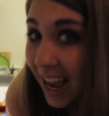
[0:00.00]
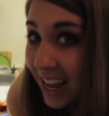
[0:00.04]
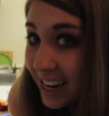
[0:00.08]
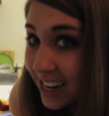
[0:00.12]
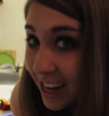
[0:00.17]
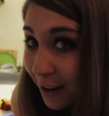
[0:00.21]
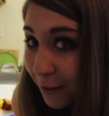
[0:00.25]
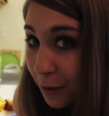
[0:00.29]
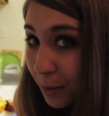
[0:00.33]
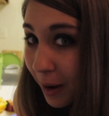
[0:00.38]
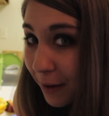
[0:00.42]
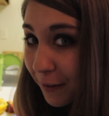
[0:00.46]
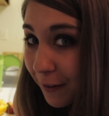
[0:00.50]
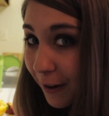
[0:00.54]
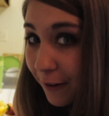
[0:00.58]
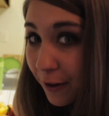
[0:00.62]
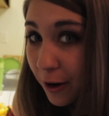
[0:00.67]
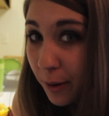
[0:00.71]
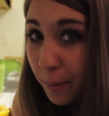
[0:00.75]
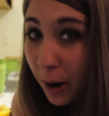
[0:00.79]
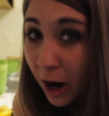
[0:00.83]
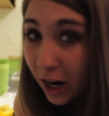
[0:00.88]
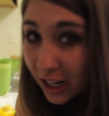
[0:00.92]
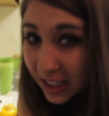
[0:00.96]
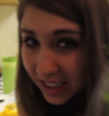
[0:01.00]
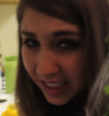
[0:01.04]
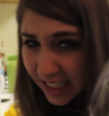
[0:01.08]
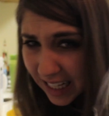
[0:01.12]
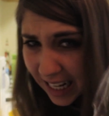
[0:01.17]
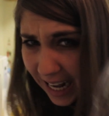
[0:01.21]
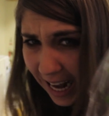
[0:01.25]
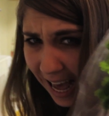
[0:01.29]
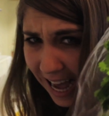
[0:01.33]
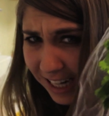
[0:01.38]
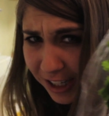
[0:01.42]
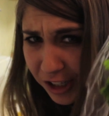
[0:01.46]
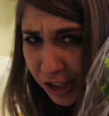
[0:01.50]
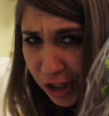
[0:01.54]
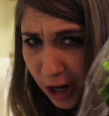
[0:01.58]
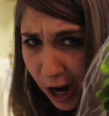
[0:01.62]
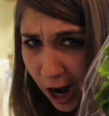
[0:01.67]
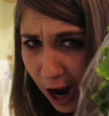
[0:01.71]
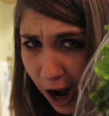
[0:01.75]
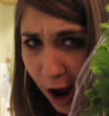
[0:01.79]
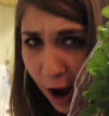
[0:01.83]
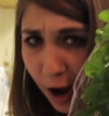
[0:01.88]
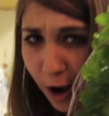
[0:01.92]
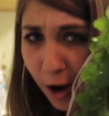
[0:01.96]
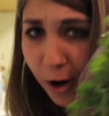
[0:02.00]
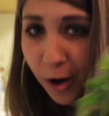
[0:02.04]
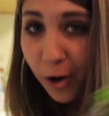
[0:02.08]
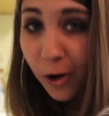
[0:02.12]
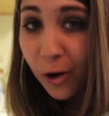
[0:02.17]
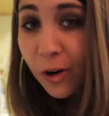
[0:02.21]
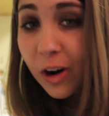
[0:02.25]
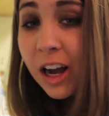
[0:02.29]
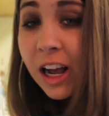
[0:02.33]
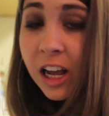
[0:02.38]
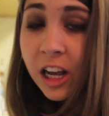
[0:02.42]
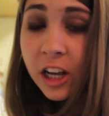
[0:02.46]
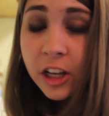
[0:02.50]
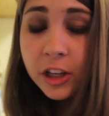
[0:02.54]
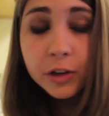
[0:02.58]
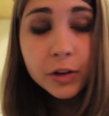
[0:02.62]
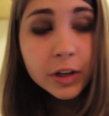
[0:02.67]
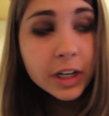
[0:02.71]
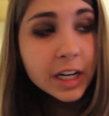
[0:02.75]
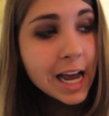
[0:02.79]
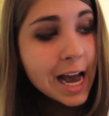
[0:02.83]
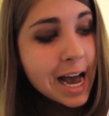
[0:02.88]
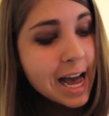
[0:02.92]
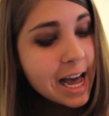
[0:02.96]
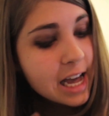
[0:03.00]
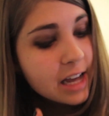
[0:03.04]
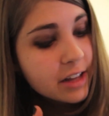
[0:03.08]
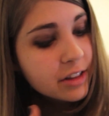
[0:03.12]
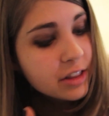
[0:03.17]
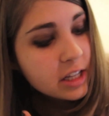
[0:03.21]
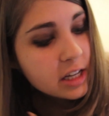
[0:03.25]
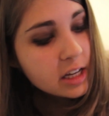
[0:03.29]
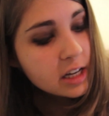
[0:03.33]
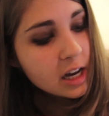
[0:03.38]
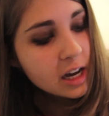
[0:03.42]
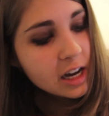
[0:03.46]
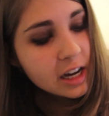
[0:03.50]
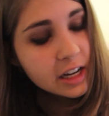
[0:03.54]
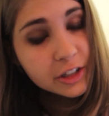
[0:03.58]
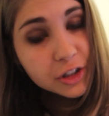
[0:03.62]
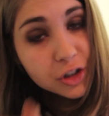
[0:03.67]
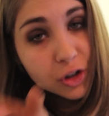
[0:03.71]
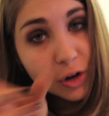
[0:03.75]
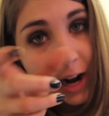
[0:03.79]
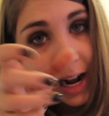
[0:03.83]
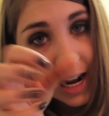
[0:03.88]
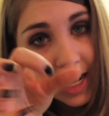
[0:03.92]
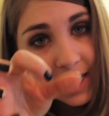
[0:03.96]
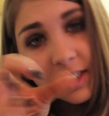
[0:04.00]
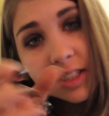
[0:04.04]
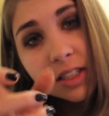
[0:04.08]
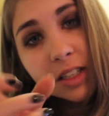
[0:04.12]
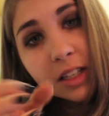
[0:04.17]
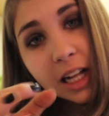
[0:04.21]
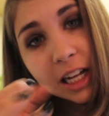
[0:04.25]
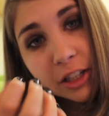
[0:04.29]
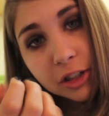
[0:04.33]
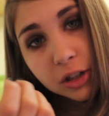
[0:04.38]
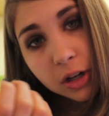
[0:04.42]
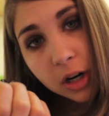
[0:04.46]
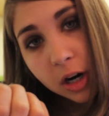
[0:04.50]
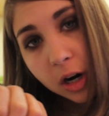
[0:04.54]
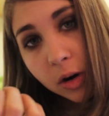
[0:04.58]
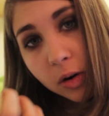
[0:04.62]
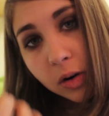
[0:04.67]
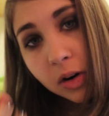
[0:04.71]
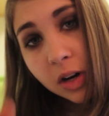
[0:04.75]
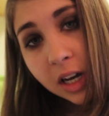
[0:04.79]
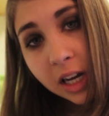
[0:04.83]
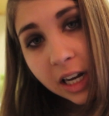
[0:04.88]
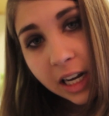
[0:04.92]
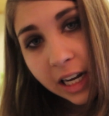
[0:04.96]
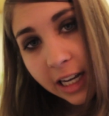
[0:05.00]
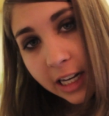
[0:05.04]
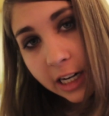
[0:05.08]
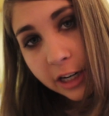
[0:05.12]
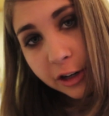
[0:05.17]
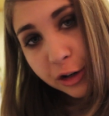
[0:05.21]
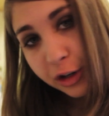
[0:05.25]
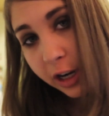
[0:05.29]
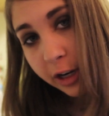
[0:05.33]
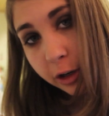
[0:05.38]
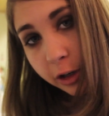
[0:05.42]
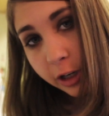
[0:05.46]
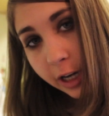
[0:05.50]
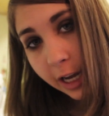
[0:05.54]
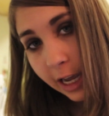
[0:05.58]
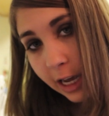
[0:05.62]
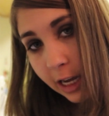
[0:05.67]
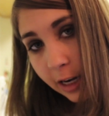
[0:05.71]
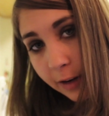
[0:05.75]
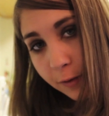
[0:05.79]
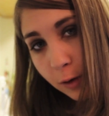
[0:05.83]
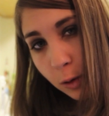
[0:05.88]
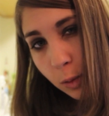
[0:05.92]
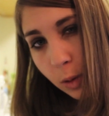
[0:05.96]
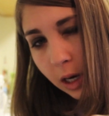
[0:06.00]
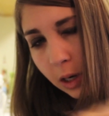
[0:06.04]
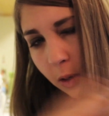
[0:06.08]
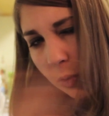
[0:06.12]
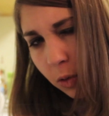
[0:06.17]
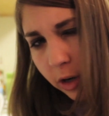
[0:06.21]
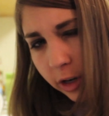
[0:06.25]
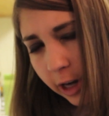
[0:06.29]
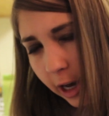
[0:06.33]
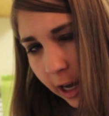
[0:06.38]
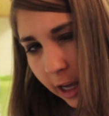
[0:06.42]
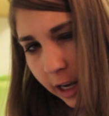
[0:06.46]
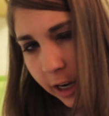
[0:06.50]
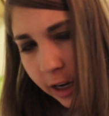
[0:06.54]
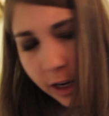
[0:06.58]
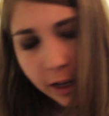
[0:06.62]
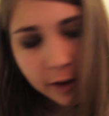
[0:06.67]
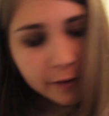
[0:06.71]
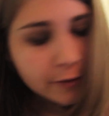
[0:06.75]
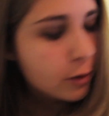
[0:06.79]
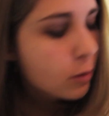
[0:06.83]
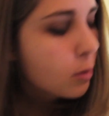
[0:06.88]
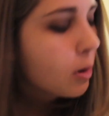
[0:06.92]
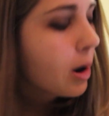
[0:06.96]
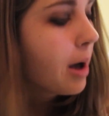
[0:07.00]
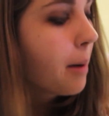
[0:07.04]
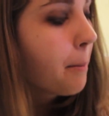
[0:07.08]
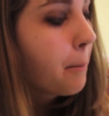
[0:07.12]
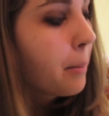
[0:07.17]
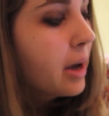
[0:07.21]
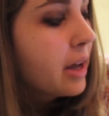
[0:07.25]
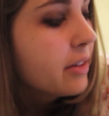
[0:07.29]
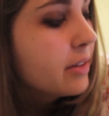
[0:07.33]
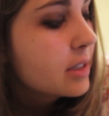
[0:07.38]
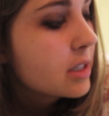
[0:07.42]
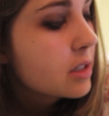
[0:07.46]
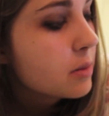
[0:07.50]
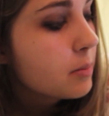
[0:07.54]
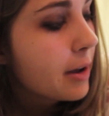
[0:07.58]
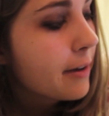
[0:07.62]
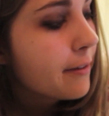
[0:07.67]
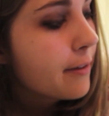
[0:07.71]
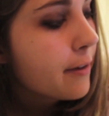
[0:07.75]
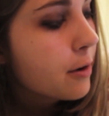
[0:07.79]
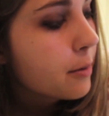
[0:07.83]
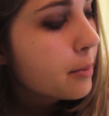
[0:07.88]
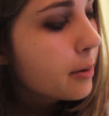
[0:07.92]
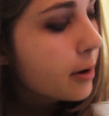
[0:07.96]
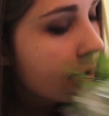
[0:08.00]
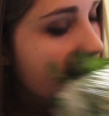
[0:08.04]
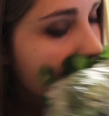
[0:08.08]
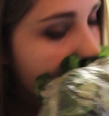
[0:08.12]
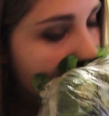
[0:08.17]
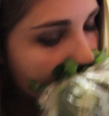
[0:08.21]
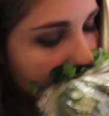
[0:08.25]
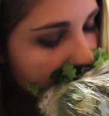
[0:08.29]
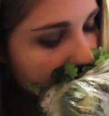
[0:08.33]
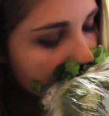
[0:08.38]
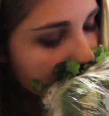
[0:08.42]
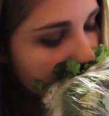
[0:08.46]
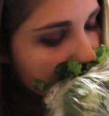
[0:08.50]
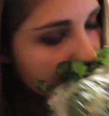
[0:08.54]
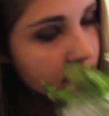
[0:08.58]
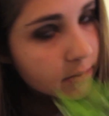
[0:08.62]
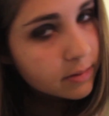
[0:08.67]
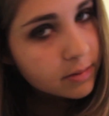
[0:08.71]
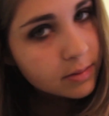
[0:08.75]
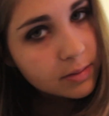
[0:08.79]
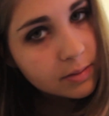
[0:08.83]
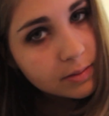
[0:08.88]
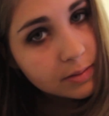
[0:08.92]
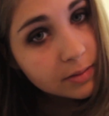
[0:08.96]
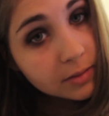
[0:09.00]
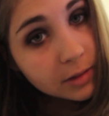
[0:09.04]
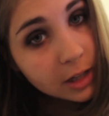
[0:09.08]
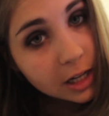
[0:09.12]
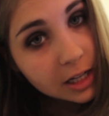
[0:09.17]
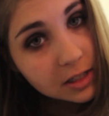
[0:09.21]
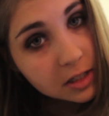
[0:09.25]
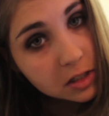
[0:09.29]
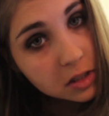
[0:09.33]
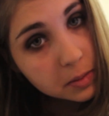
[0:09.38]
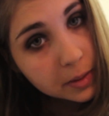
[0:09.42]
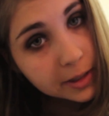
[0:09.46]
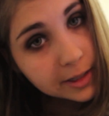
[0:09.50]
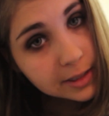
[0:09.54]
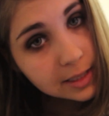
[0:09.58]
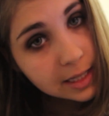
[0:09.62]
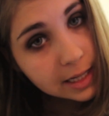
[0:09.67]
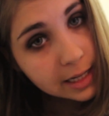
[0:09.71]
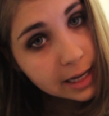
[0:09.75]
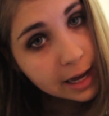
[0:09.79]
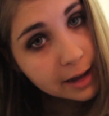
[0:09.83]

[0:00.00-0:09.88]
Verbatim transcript: And now for my favorite part, cilantro! You can add the uh, dried cilantro in a shaker can if you want, or none if you want, but this is my favorite part because it smells like